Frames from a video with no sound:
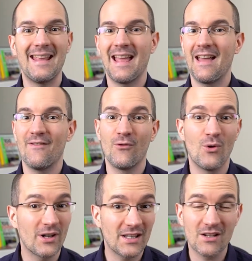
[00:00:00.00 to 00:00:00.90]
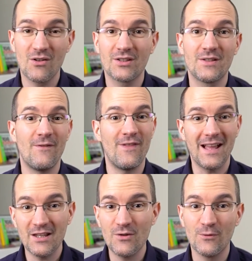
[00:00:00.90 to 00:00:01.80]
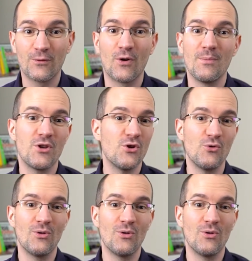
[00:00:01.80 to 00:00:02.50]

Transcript: have already got value from you.